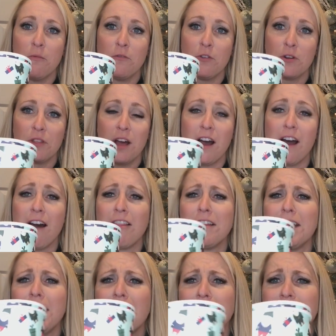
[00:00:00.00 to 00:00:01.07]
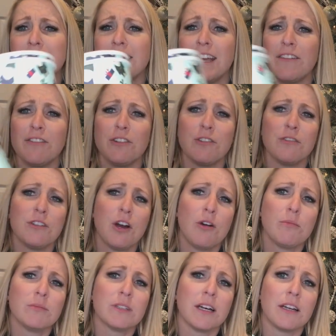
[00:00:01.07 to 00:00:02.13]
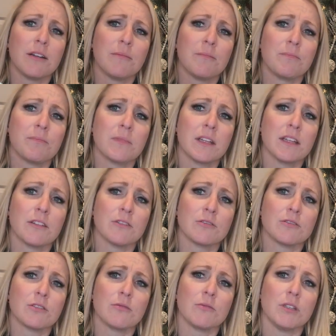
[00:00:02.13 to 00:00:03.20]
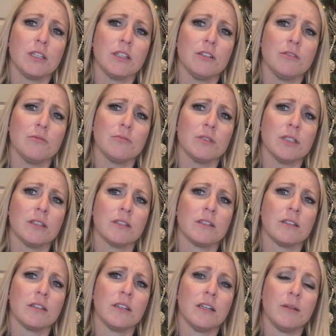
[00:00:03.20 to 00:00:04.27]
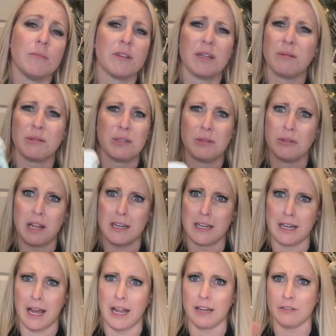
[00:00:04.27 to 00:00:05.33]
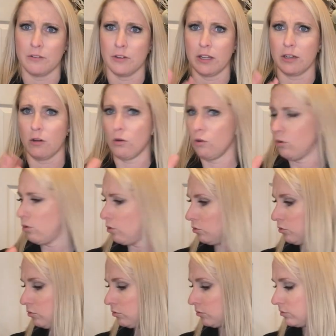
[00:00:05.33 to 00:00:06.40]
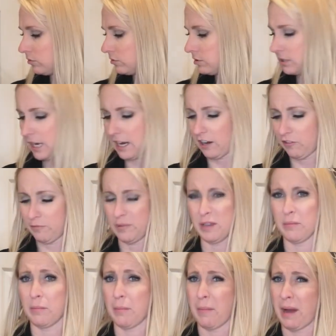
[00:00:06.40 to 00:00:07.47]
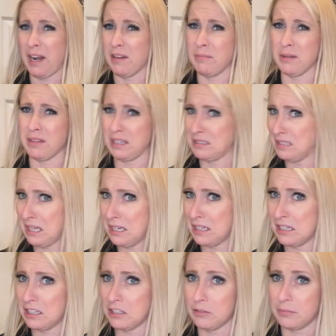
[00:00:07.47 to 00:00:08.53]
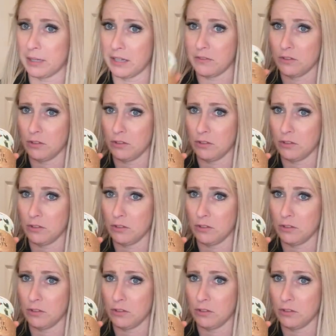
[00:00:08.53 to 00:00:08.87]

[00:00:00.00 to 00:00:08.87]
for the holidays. And they have little gnomes on them. Like, they're so cute. But they were $2.99 for like a whole stack of them. There might have been like 10 in here, but I've